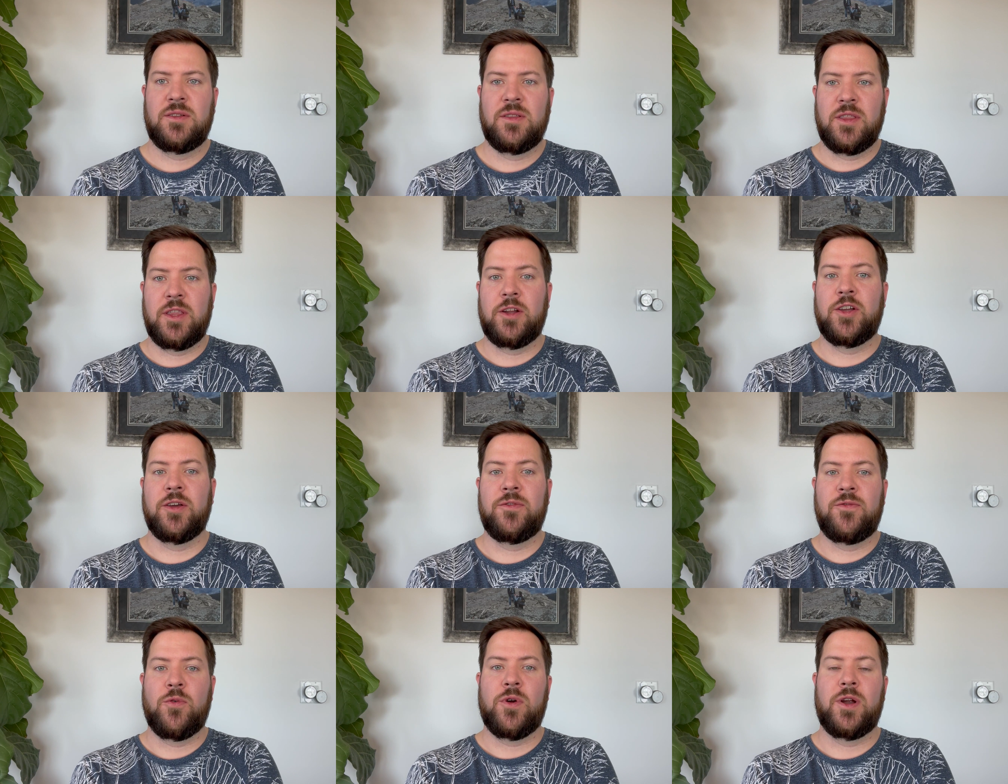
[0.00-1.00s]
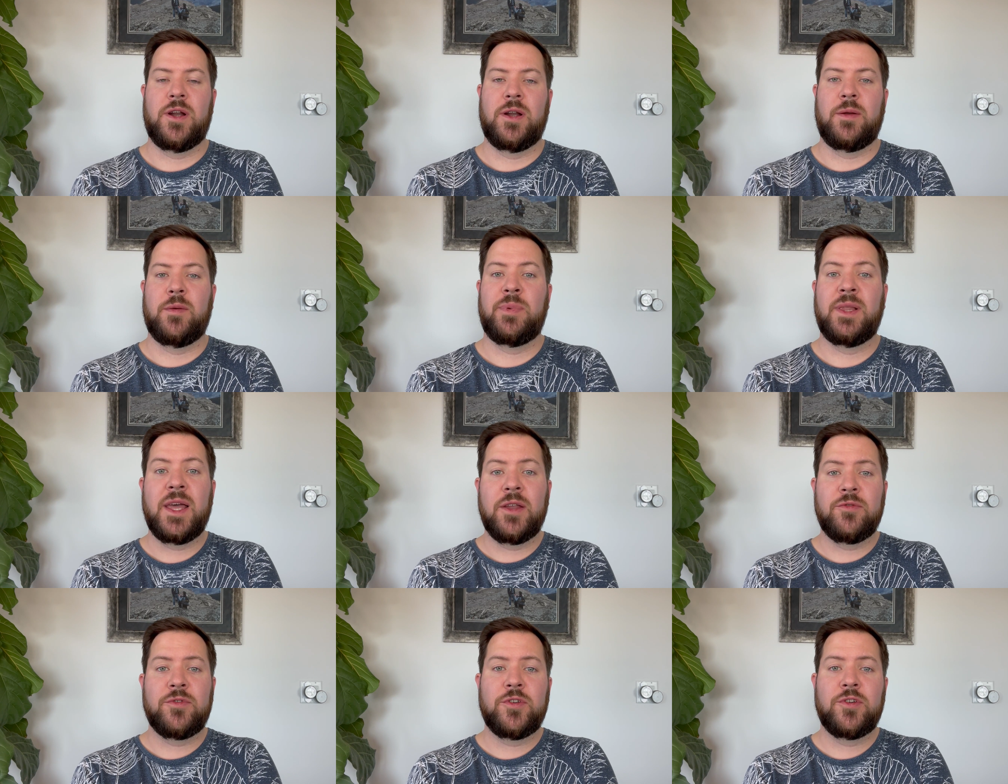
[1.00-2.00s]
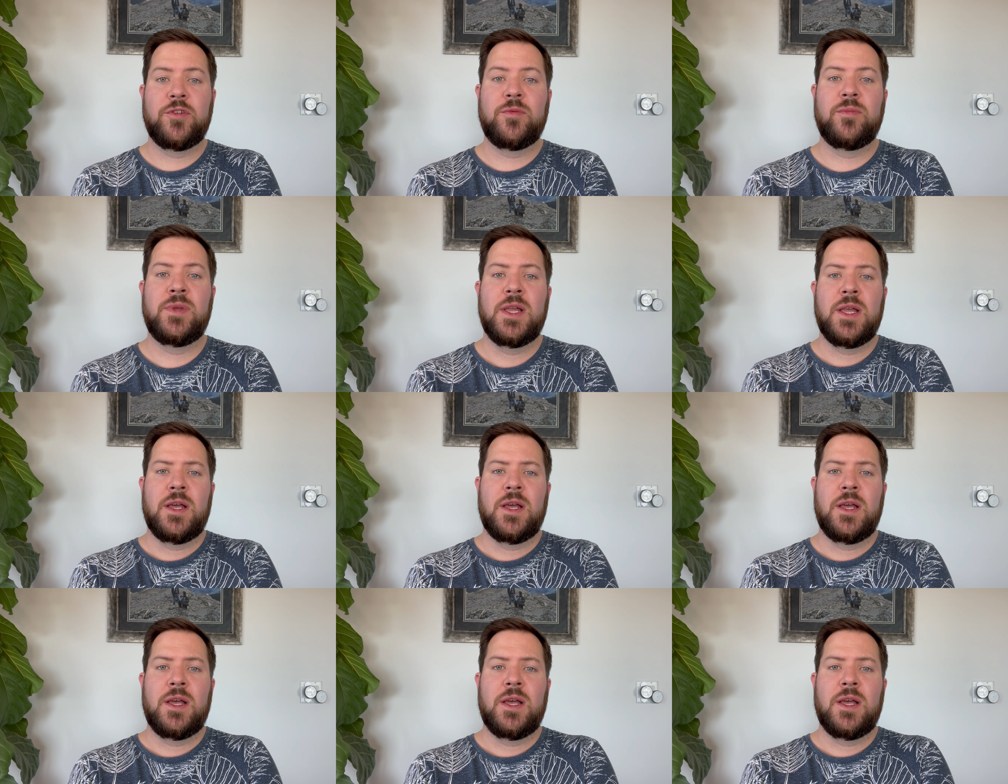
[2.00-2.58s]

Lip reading: They're good for a plant room,